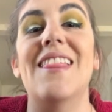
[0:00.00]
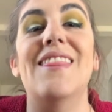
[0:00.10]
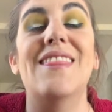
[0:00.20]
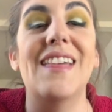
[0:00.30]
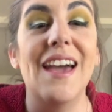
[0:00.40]

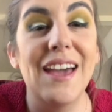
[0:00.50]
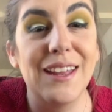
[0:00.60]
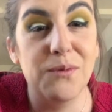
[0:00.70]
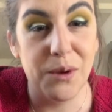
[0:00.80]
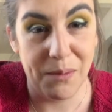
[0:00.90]

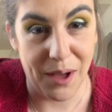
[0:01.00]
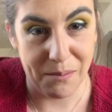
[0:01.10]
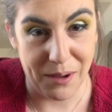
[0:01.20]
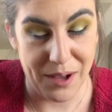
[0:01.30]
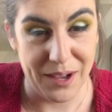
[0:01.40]
Then we'll
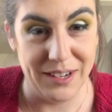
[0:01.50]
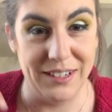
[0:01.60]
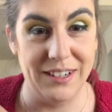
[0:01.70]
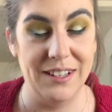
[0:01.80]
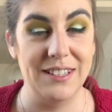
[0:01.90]
pop
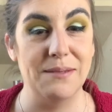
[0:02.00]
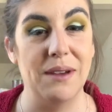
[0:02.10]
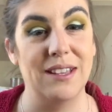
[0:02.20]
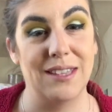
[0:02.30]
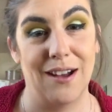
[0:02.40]
on some
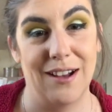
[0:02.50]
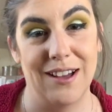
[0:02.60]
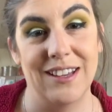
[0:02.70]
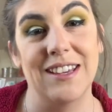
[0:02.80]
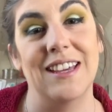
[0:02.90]

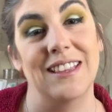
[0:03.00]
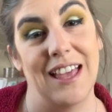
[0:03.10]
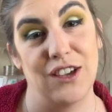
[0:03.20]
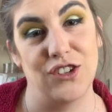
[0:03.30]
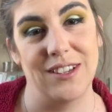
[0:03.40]
mascara and
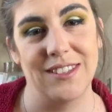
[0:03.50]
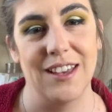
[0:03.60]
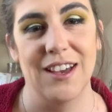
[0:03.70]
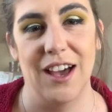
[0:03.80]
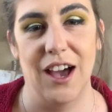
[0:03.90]
lashes.
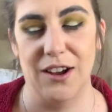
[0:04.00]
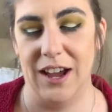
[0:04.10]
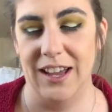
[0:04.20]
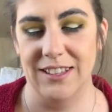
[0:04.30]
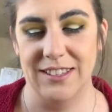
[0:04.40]
All
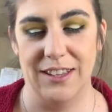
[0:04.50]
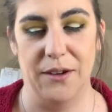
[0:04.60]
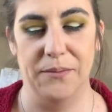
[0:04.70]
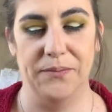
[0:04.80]
right, so